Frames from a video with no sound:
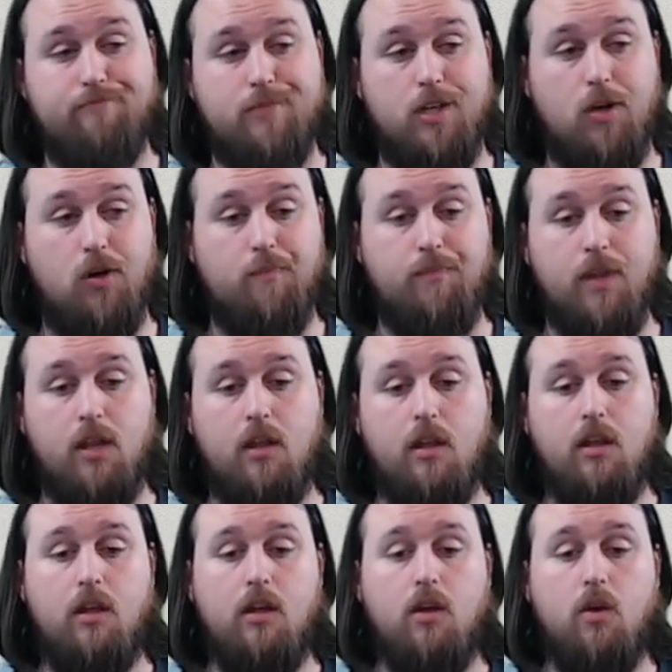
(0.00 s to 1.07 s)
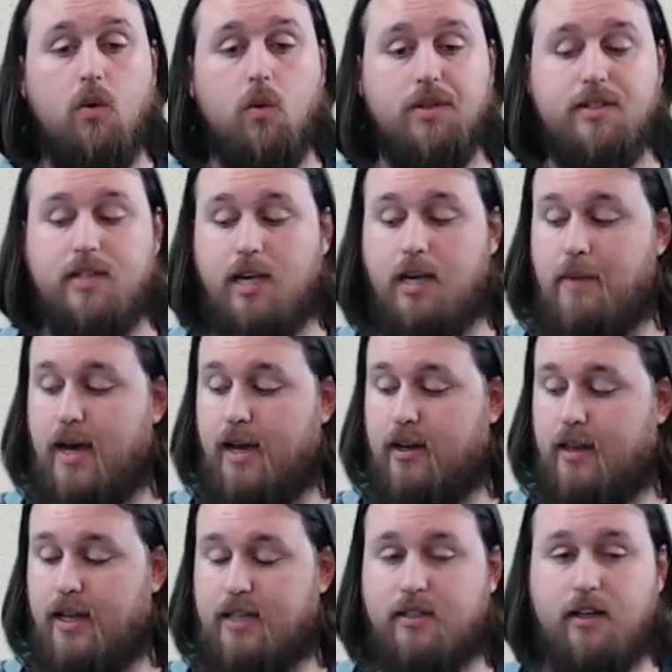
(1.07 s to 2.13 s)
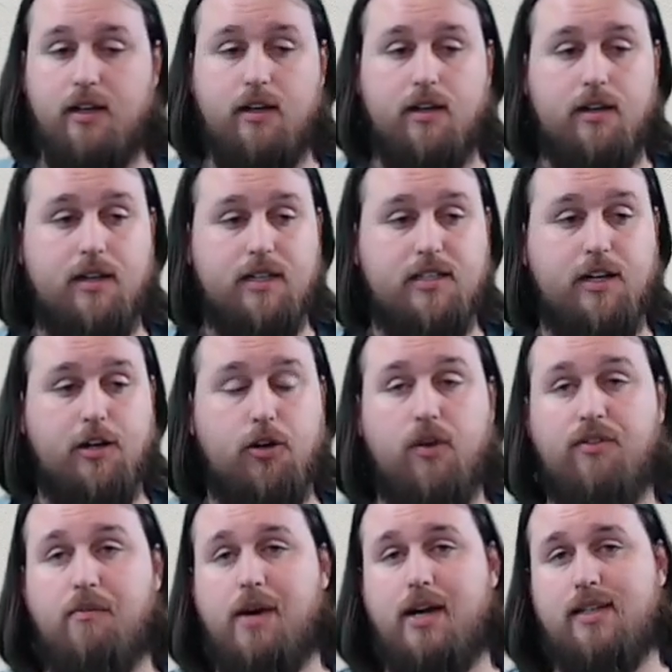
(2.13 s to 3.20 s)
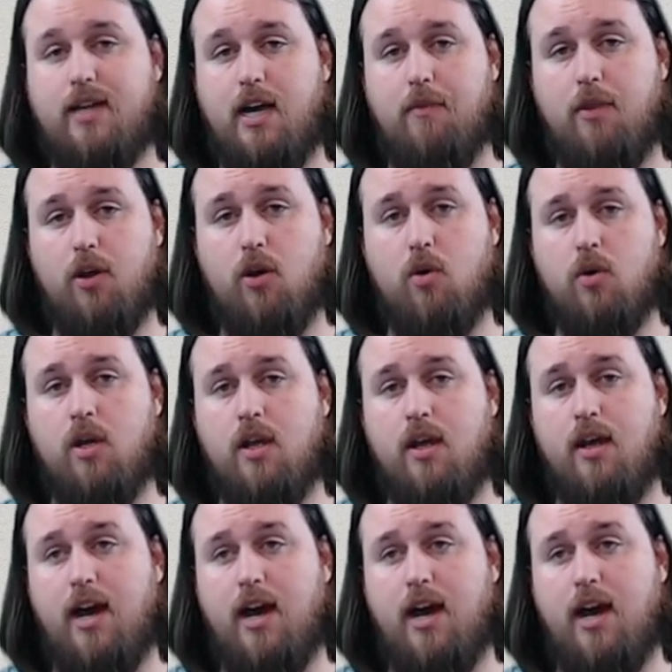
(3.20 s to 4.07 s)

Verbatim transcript: So we'll see, man. That's gonna do it for my time, though.